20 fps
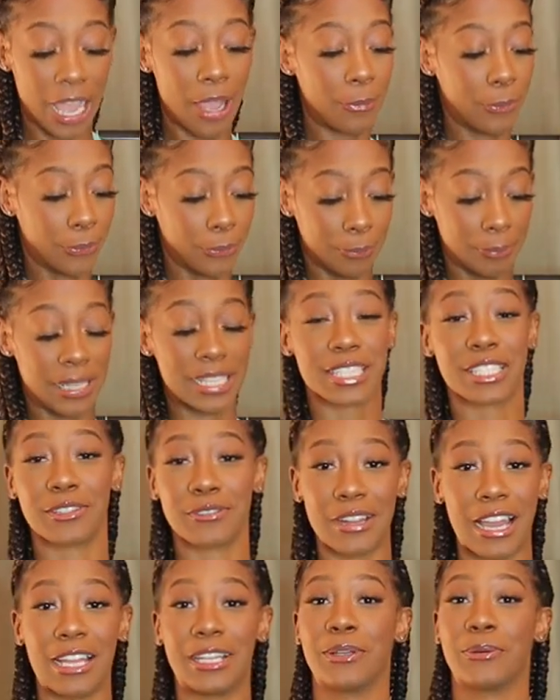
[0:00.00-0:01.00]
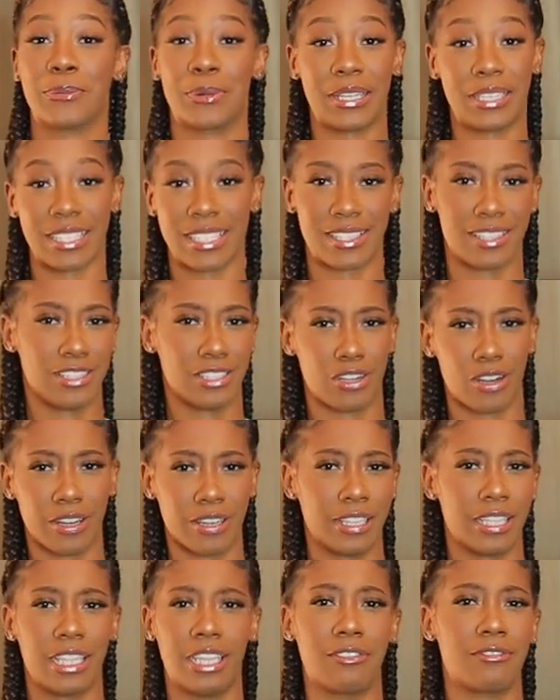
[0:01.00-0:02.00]
I will mess around and wear this in
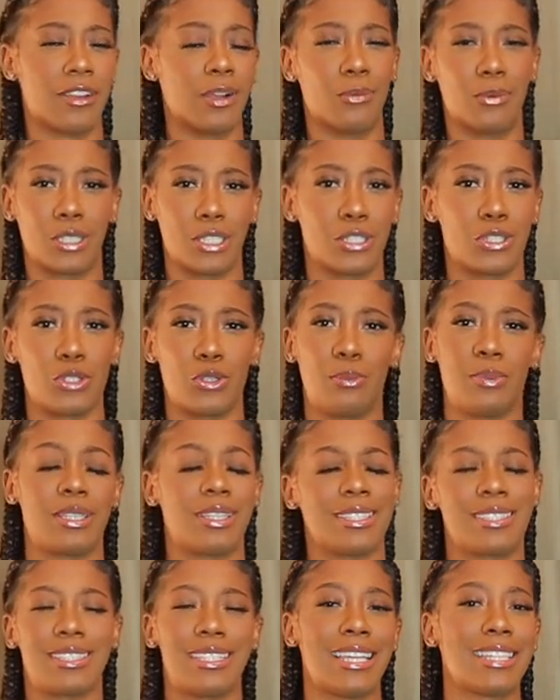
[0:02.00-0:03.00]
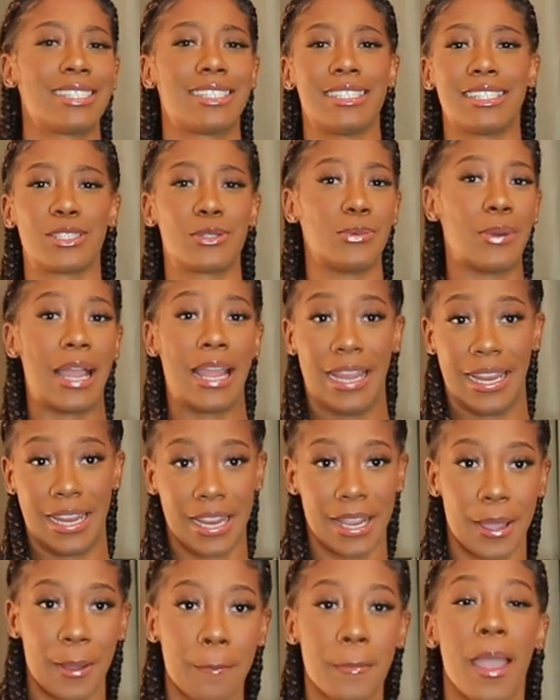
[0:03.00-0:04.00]
Target if I wanted to because that's just who I
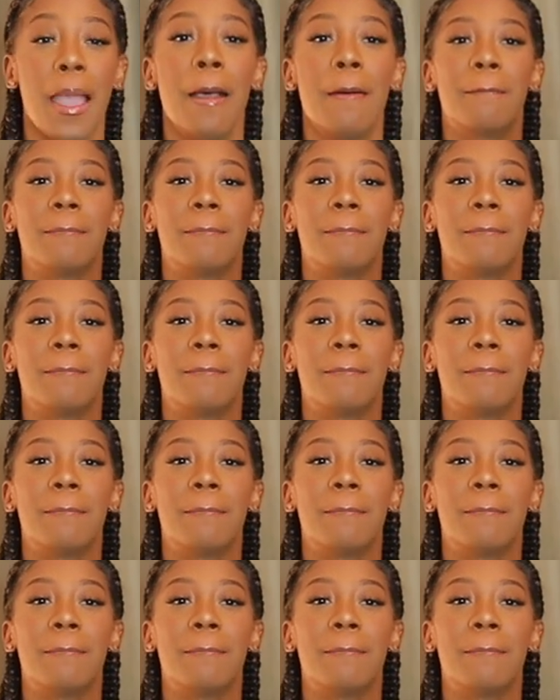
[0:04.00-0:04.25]
am.